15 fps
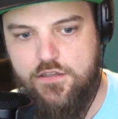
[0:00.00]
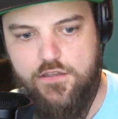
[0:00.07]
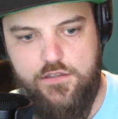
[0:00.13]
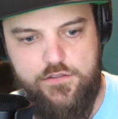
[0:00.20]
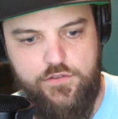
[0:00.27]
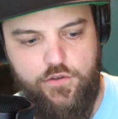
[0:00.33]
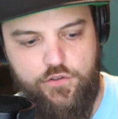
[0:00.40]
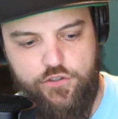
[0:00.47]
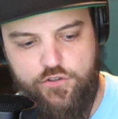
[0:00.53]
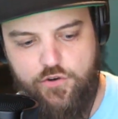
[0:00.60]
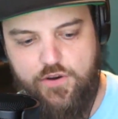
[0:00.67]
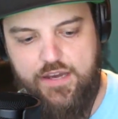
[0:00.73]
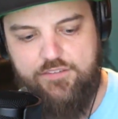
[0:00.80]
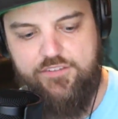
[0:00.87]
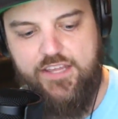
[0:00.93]
so you
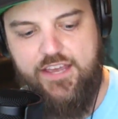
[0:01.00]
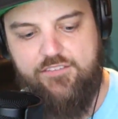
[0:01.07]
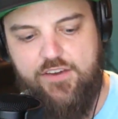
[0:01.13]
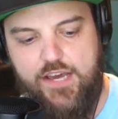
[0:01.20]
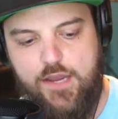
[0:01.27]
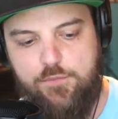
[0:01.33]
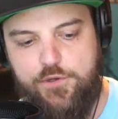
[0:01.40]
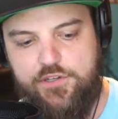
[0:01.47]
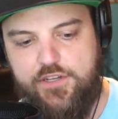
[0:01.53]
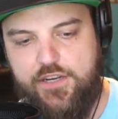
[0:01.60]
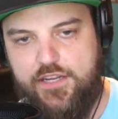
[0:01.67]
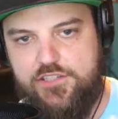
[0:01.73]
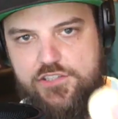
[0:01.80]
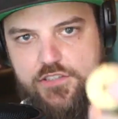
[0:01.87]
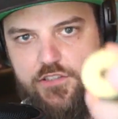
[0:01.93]
don't have to have a hybrid
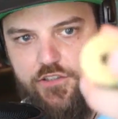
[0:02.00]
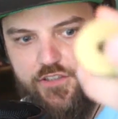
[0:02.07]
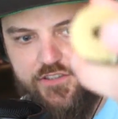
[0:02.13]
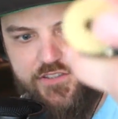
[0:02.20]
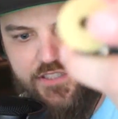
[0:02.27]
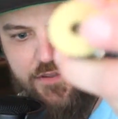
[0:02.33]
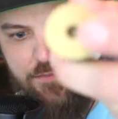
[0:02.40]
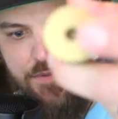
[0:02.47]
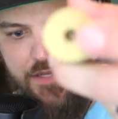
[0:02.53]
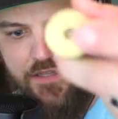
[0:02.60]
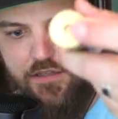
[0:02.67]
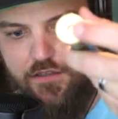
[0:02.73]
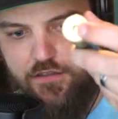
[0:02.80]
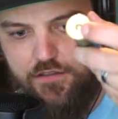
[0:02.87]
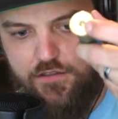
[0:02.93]
connection. You can see the
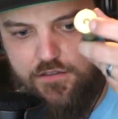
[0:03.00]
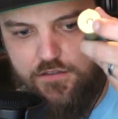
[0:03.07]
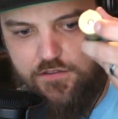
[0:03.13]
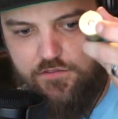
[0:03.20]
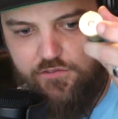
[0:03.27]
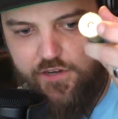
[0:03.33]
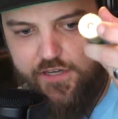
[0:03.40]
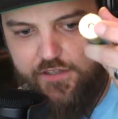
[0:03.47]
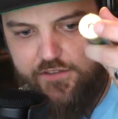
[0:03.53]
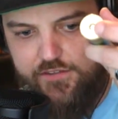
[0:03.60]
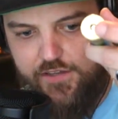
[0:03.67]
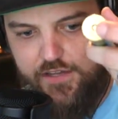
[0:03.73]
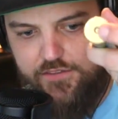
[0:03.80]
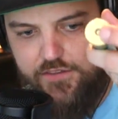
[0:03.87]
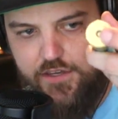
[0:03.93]
pin right
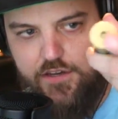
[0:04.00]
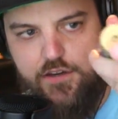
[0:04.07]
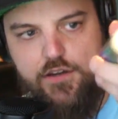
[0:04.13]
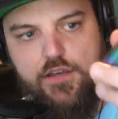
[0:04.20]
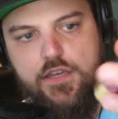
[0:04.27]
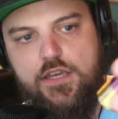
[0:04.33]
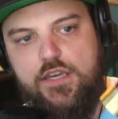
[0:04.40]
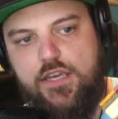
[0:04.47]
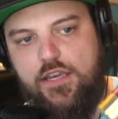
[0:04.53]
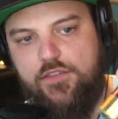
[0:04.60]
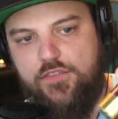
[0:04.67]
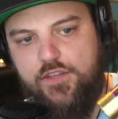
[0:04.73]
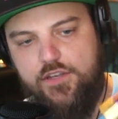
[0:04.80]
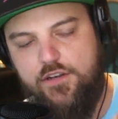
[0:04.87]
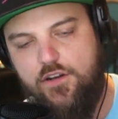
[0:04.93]
inside there,
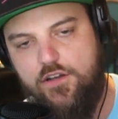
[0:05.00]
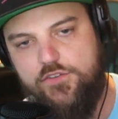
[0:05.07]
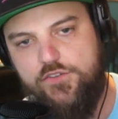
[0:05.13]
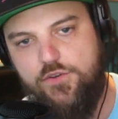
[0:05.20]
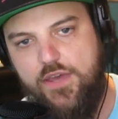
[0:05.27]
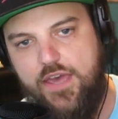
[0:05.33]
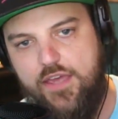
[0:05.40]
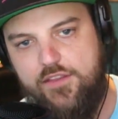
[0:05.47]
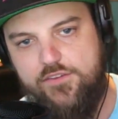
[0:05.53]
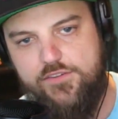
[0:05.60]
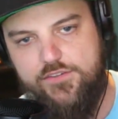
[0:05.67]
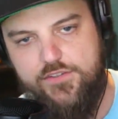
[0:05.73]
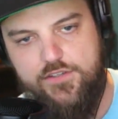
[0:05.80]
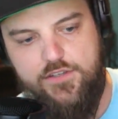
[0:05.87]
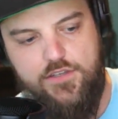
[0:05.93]
and then it also
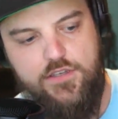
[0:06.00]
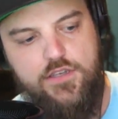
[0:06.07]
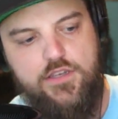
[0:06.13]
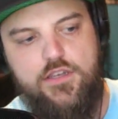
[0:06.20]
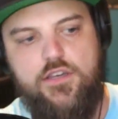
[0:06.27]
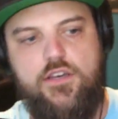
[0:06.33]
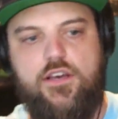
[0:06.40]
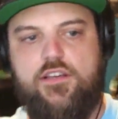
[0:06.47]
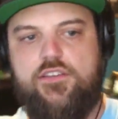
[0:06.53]
has a